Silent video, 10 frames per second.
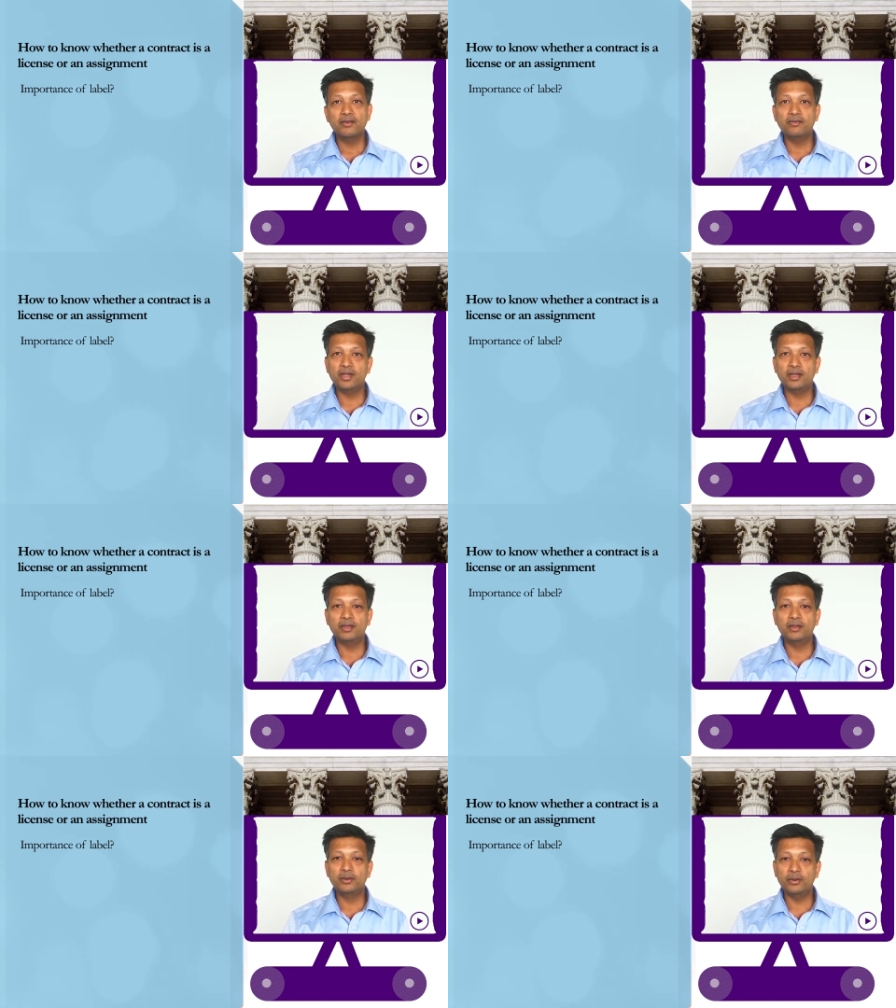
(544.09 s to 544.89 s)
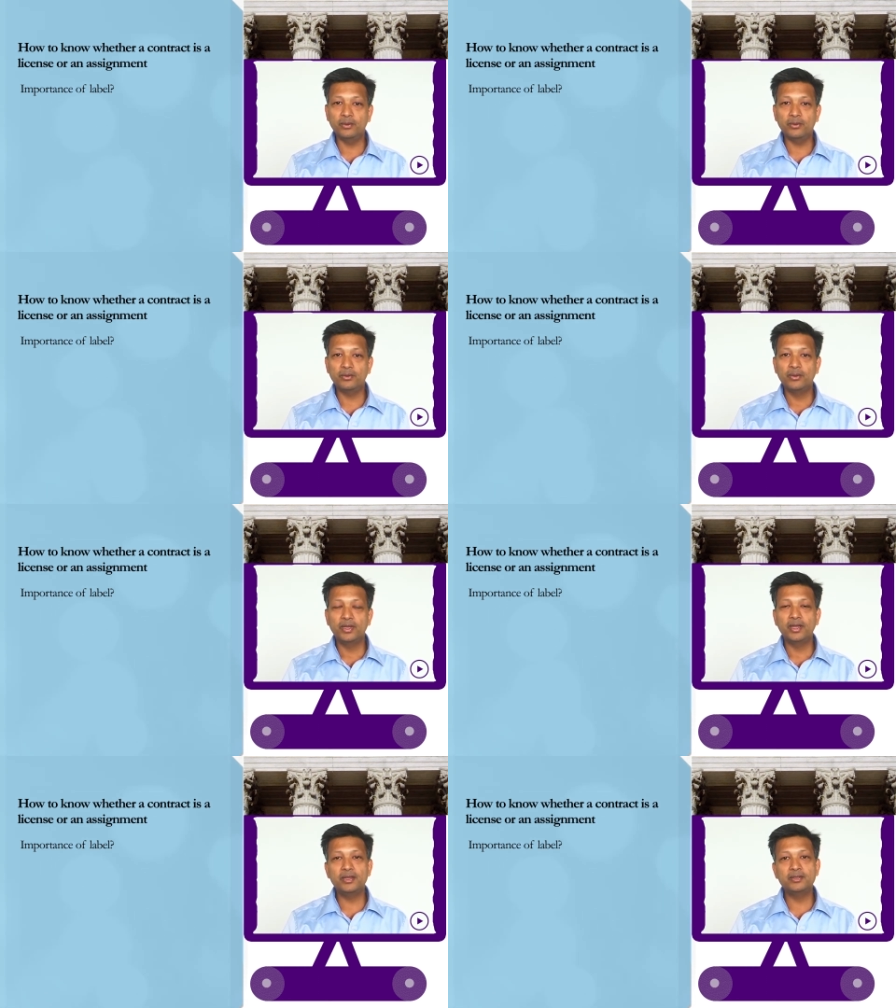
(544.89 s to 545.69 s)
Well, no,
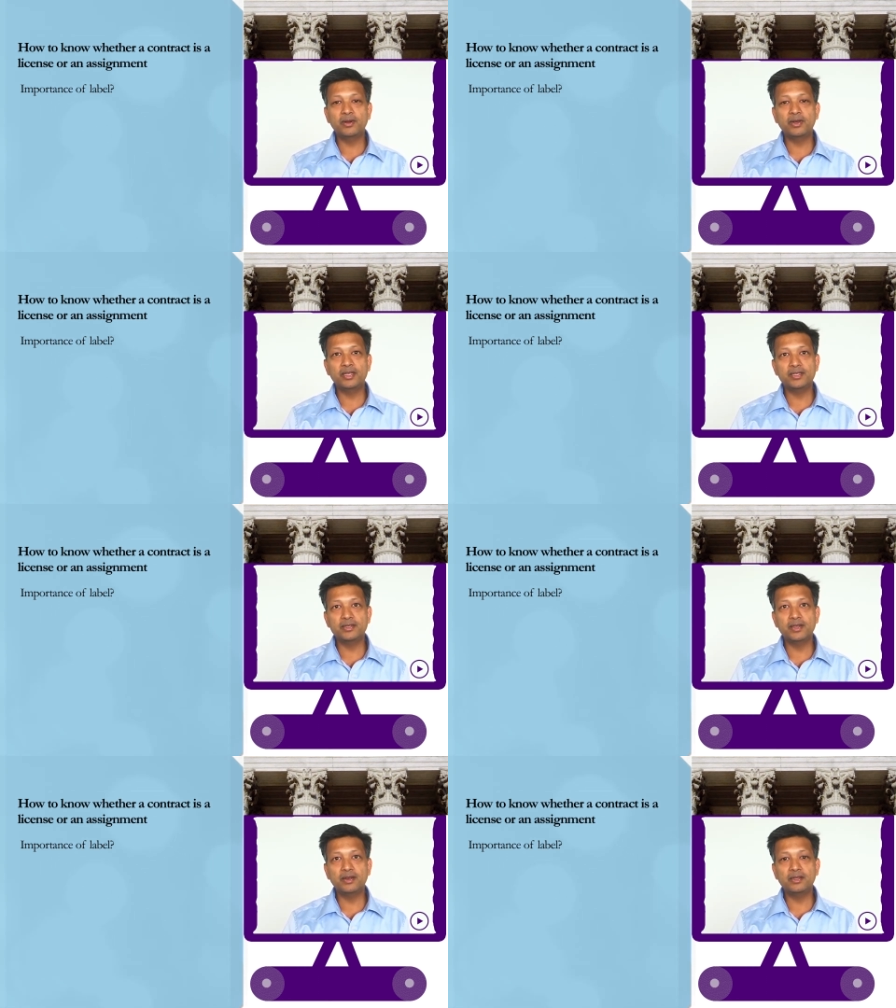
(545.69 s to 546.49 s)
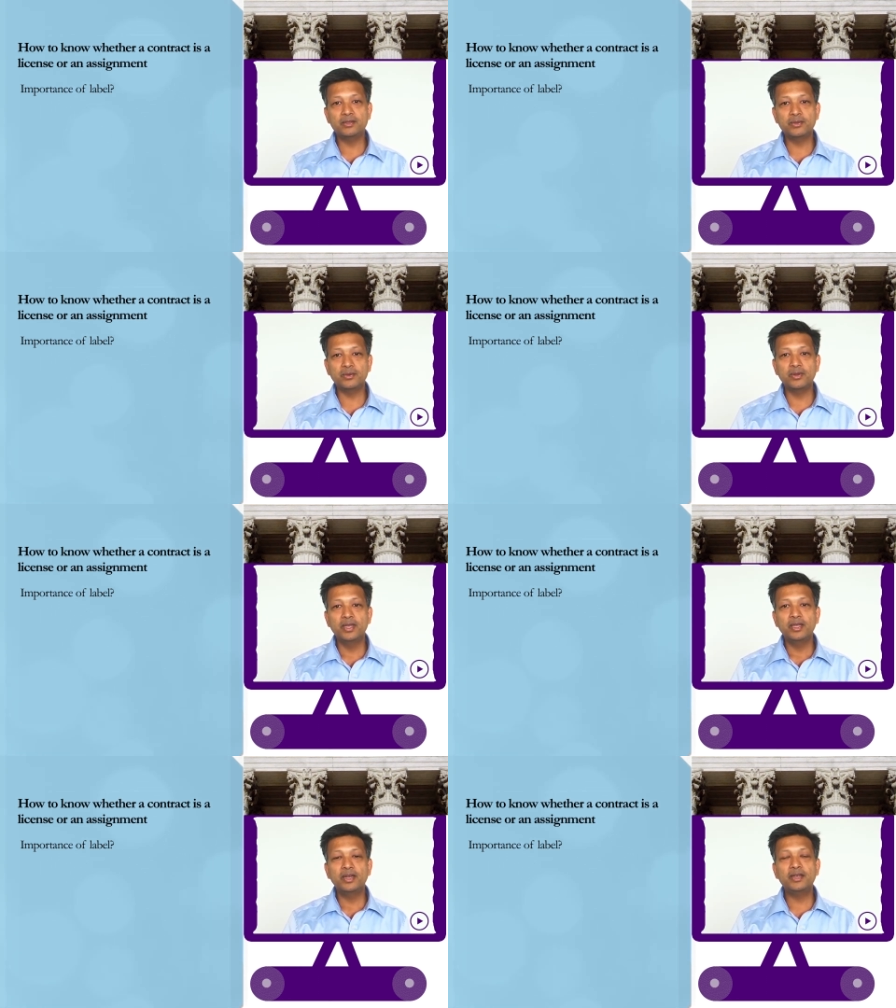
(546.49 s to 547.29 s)
it is not necessarily so
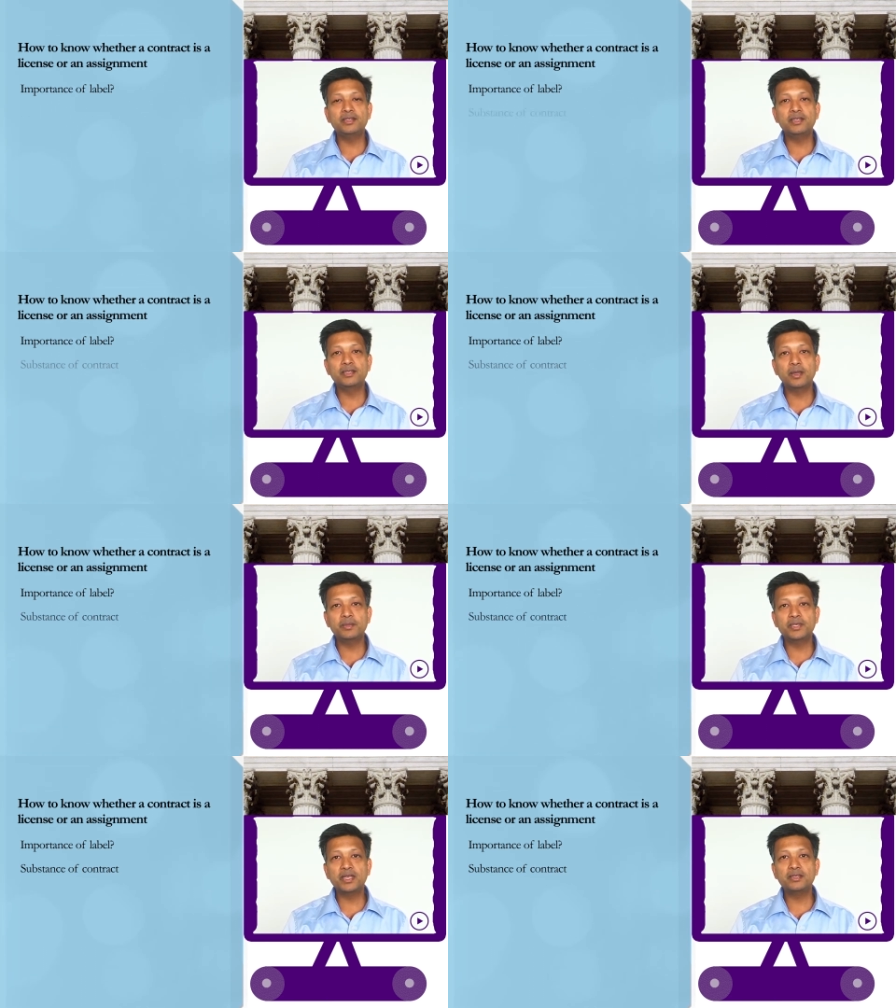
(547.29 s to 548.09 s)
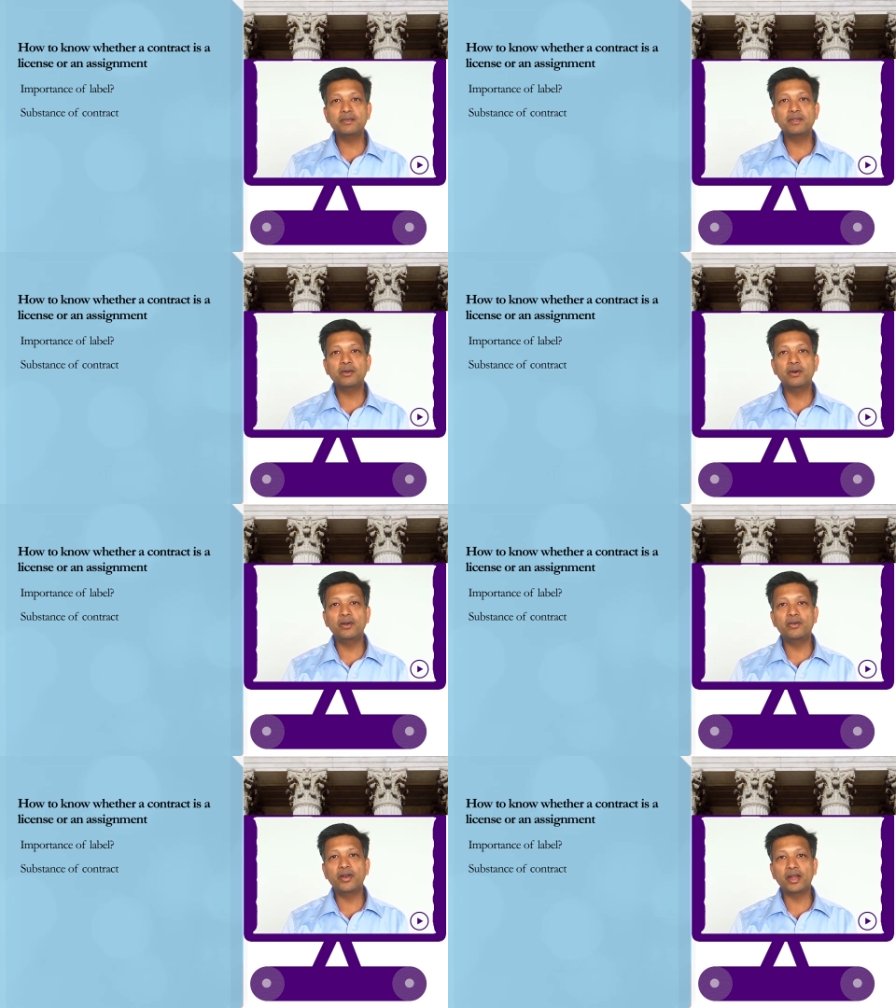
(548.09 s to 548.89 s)
it is the substance of the
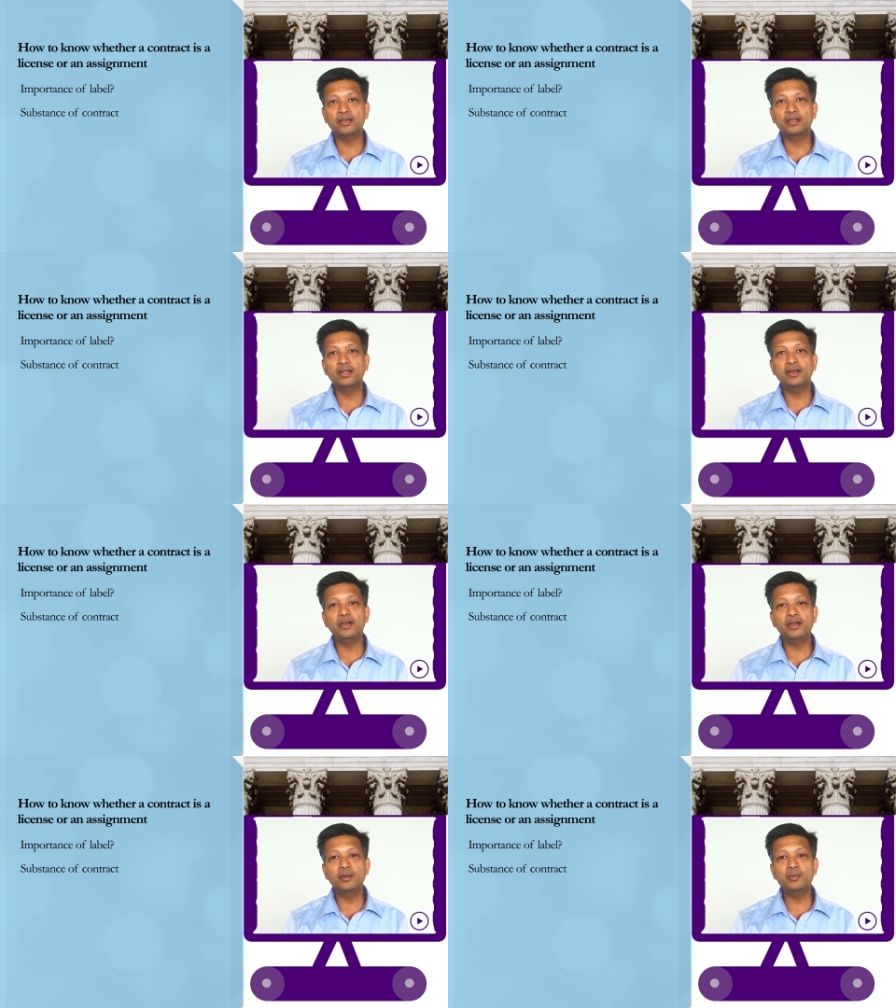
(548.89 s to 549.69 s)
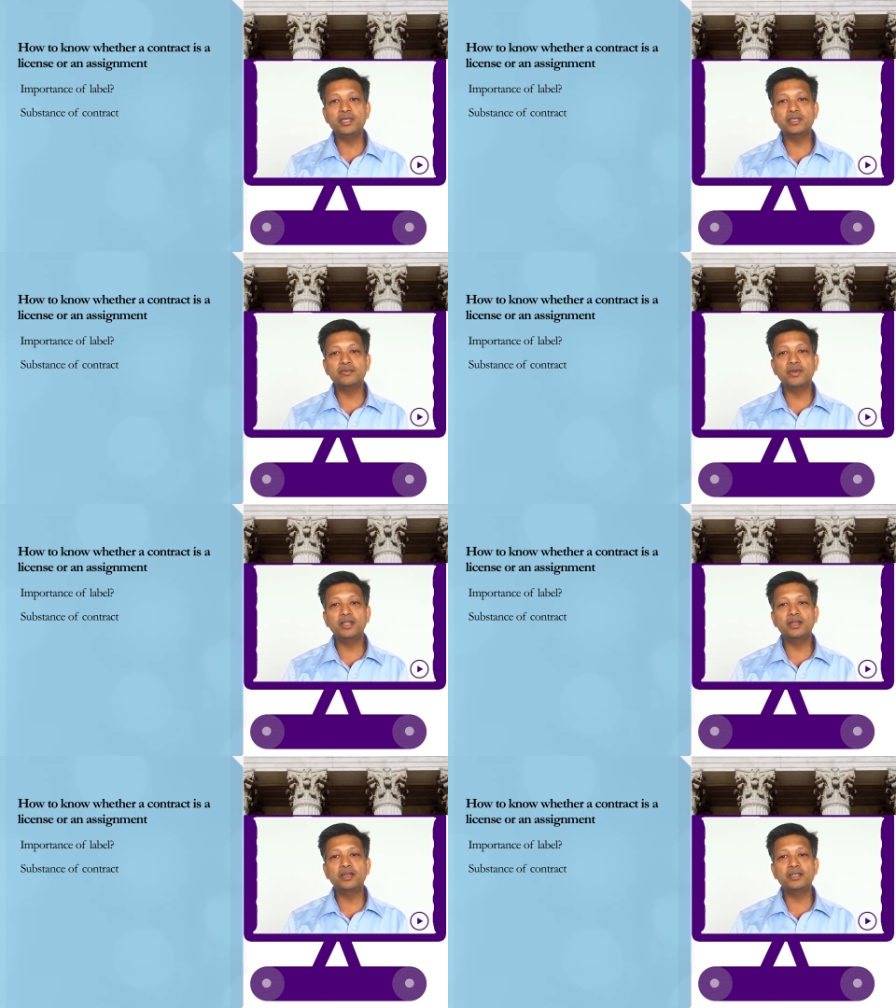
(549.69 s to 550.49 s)
contract that determines
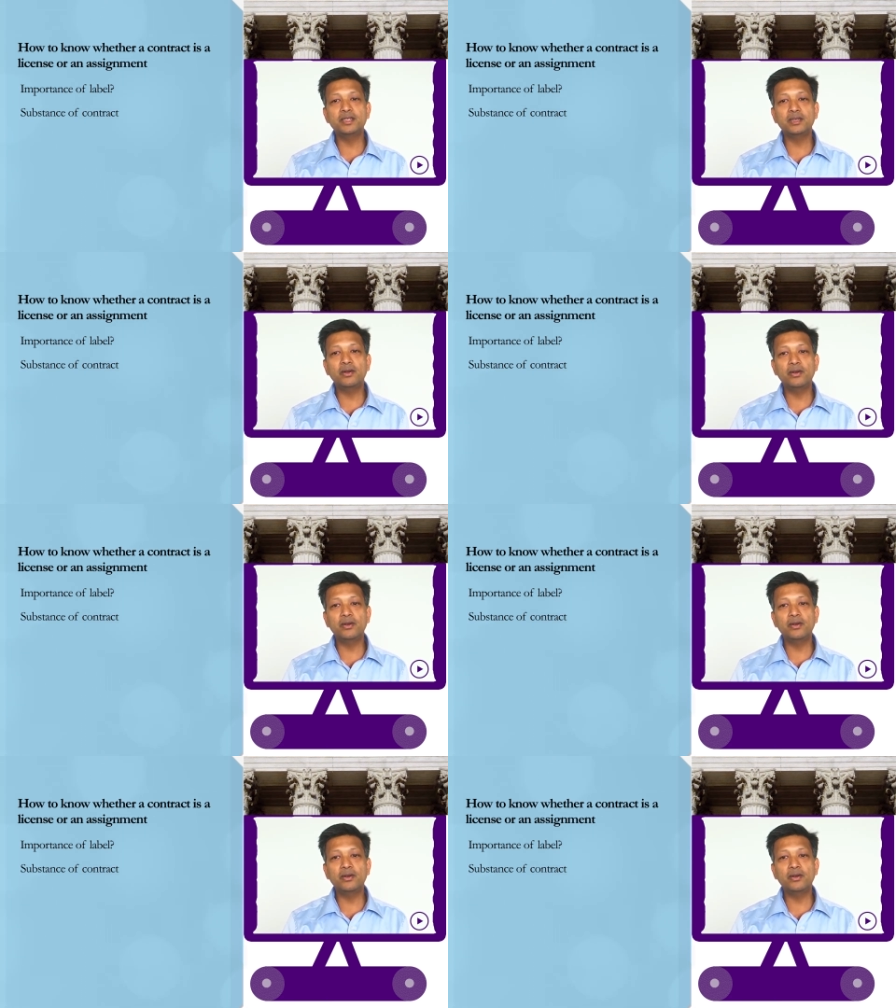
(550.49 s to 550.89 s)
whether it is a